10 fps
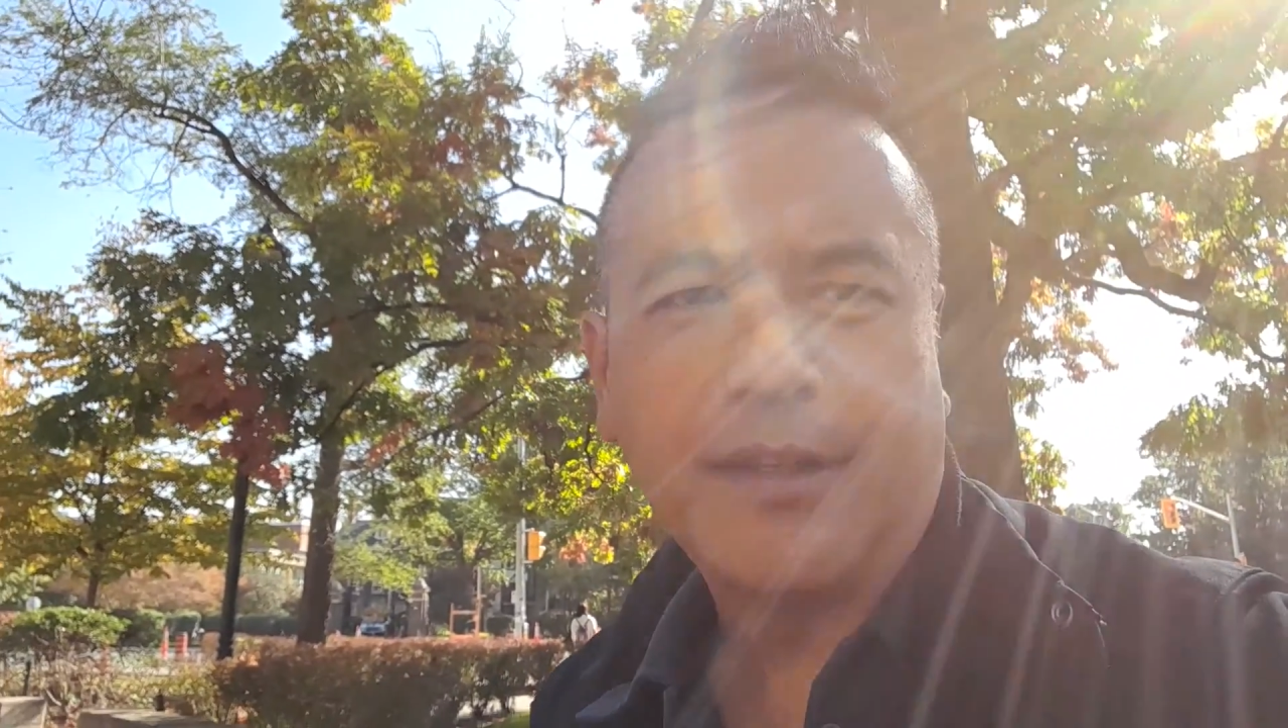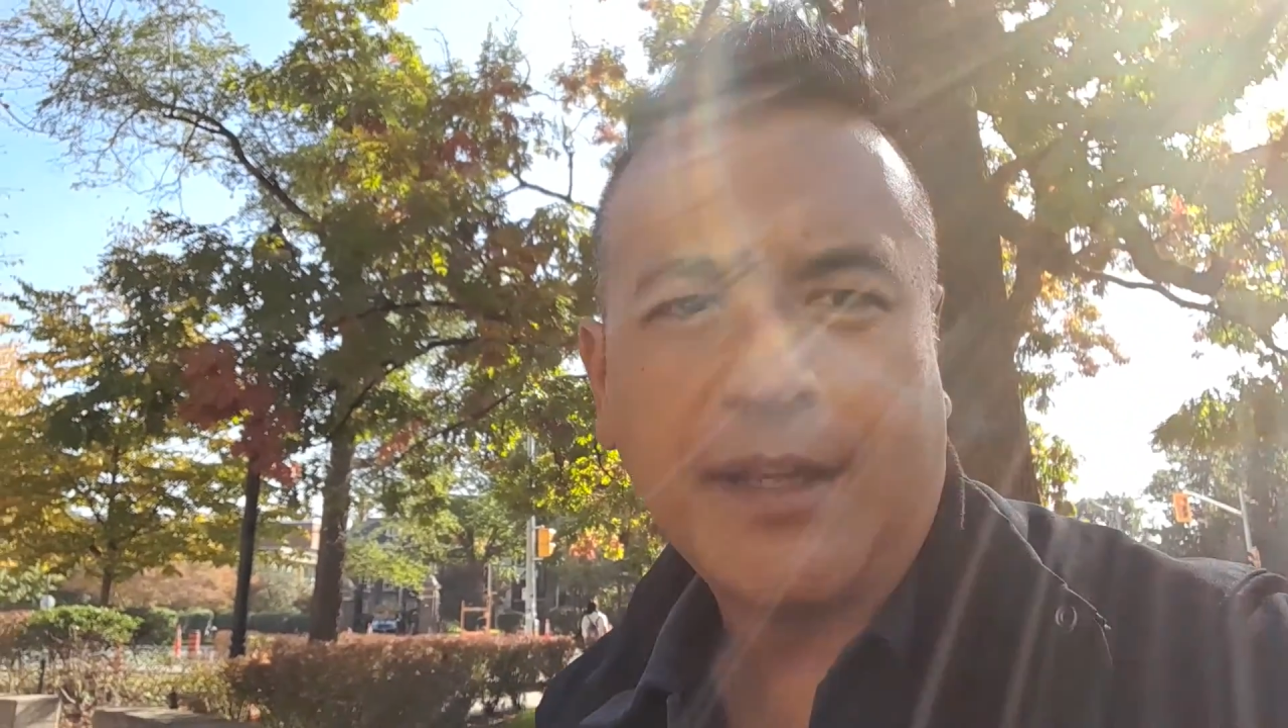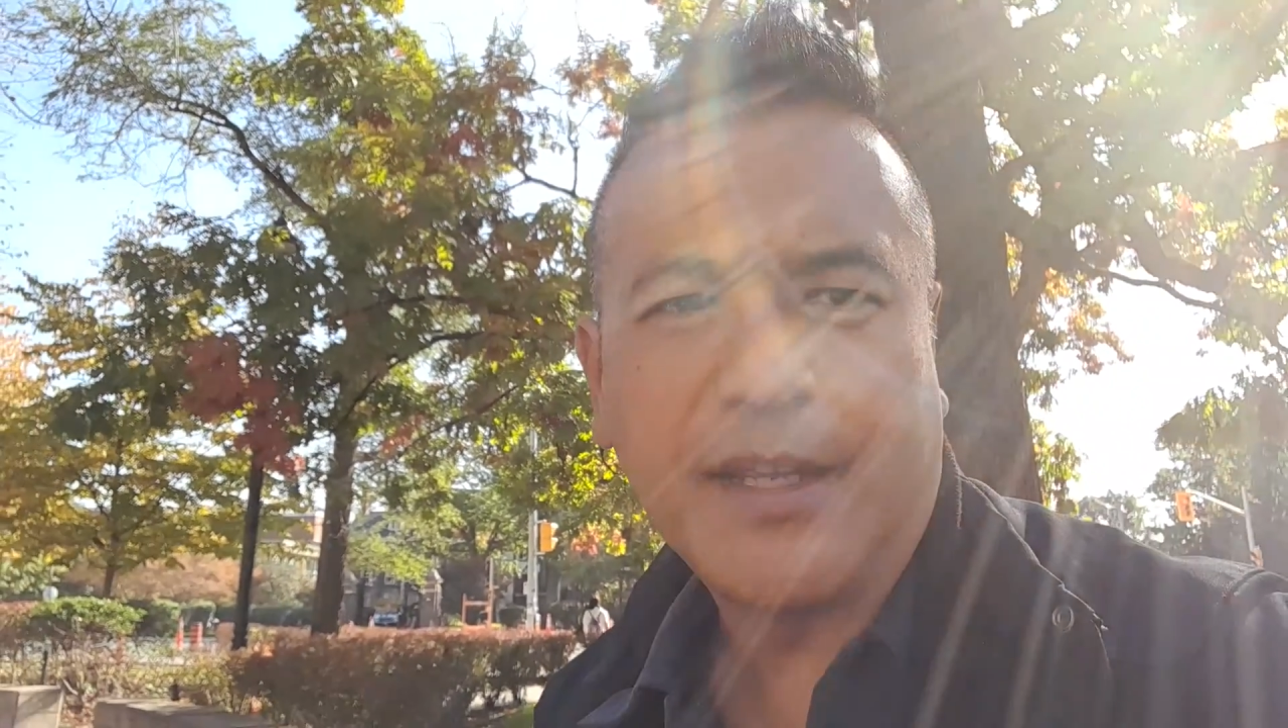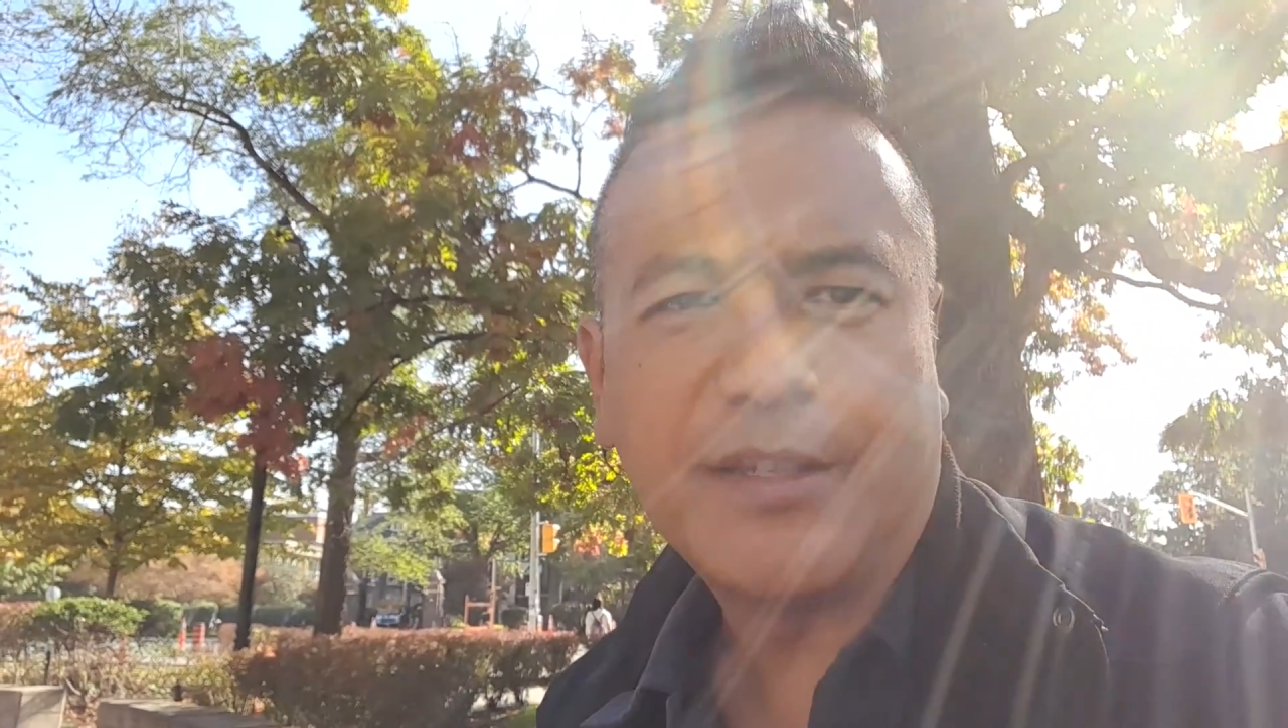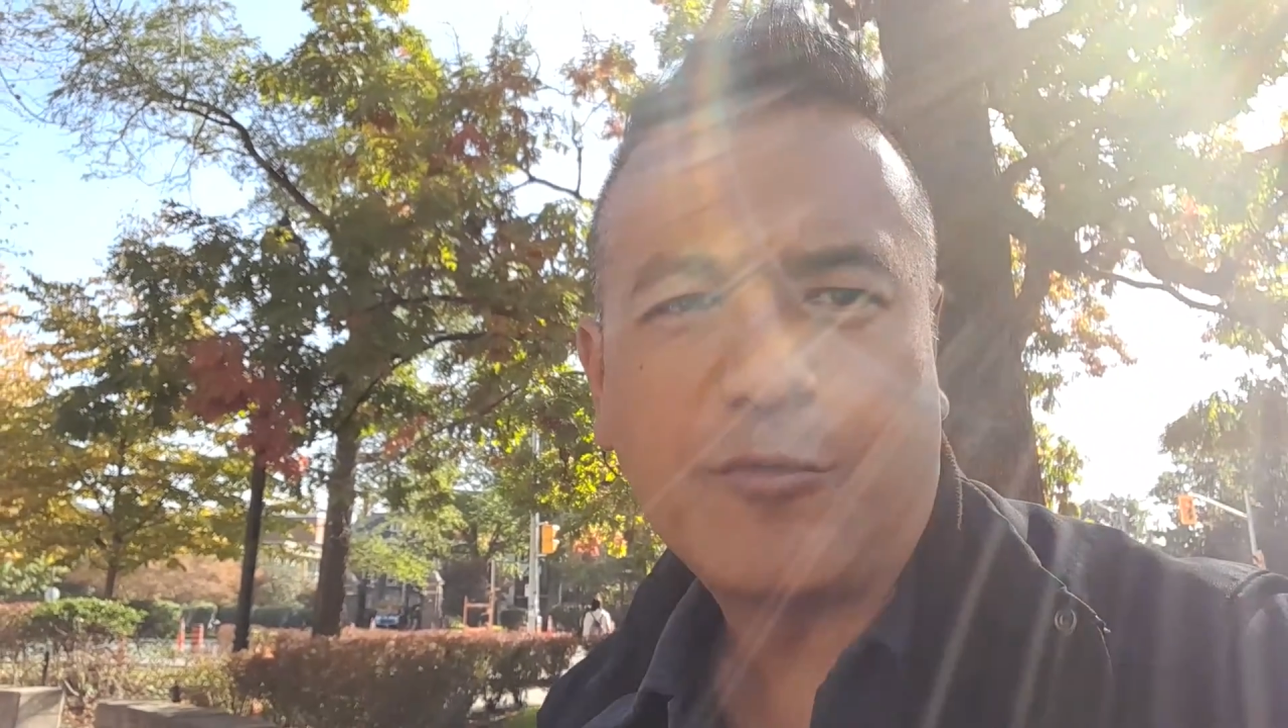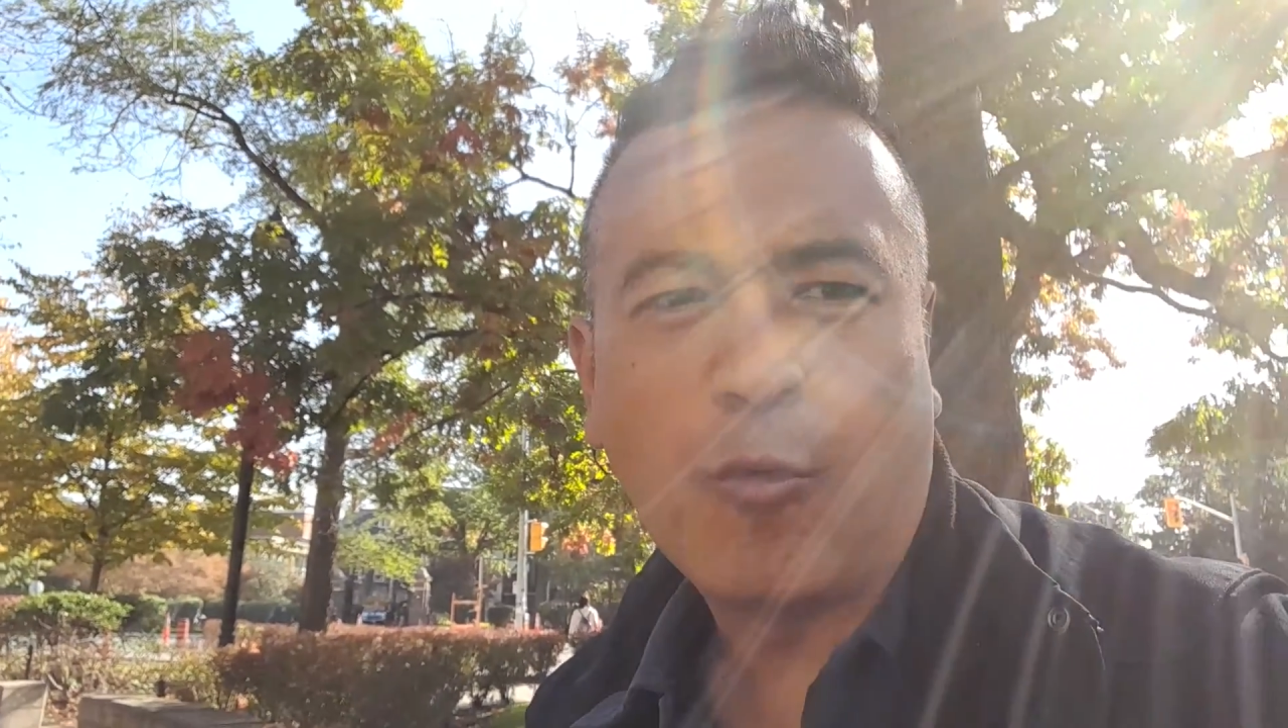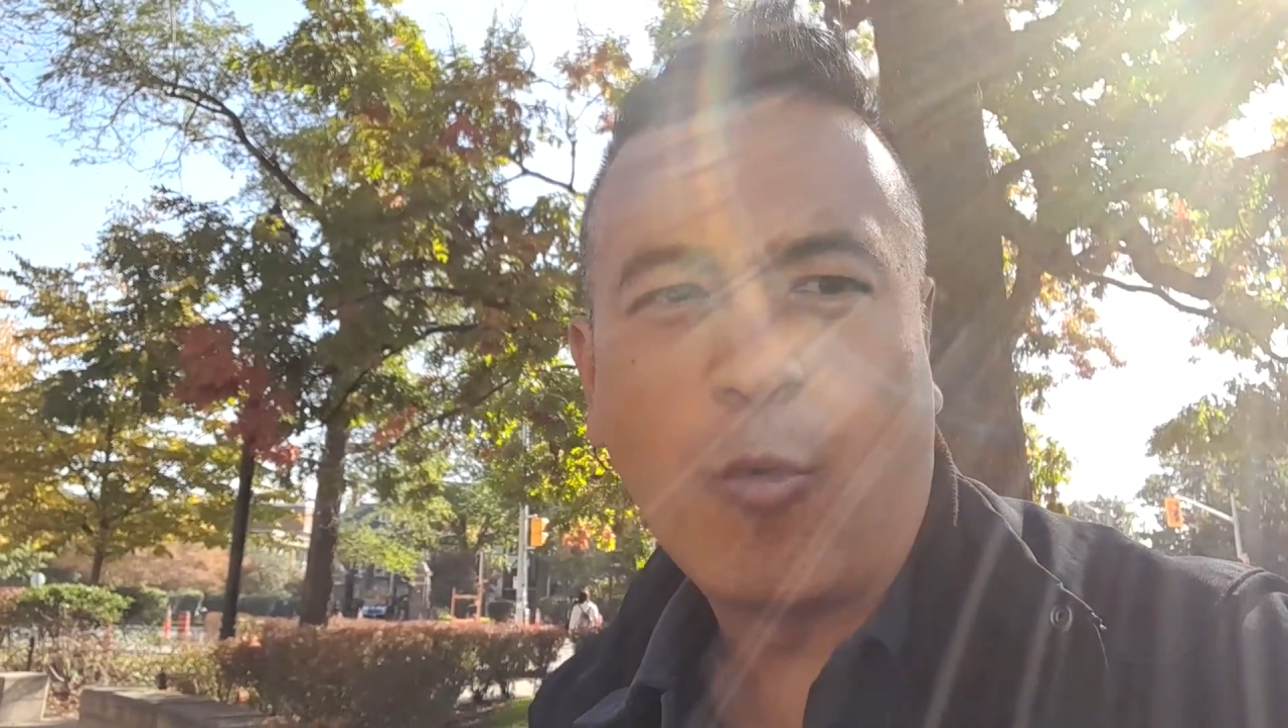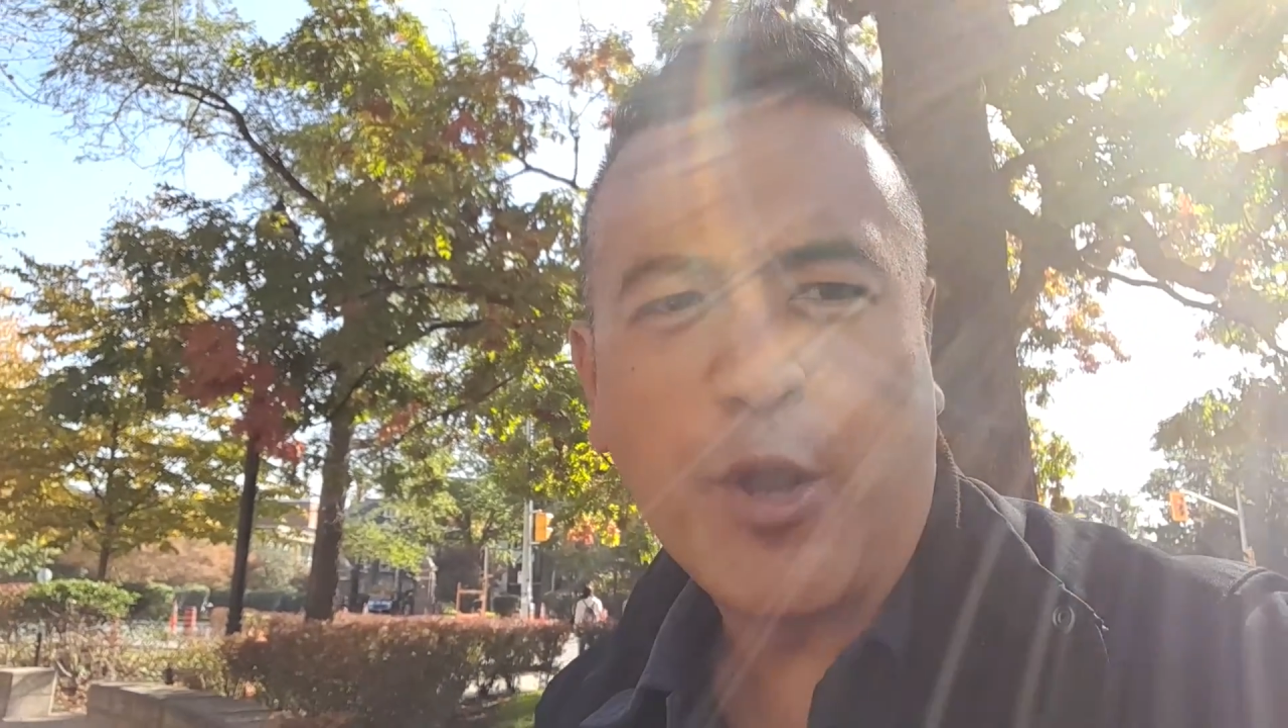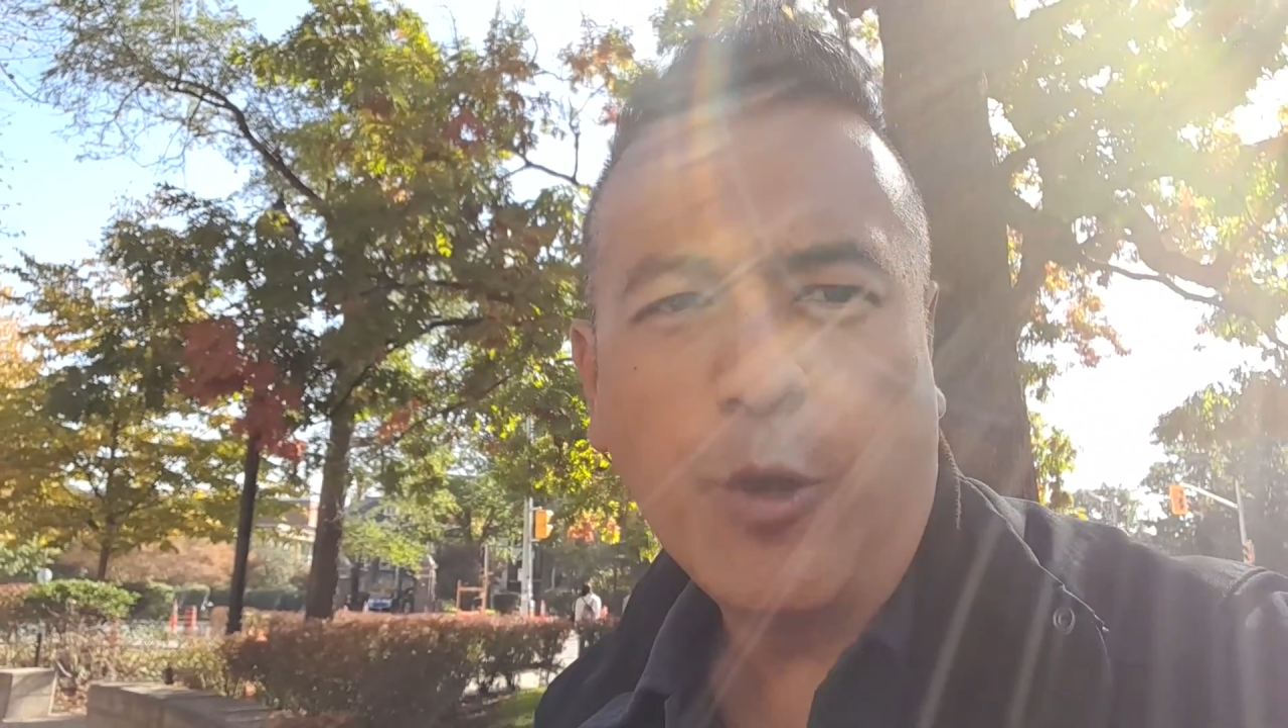is 1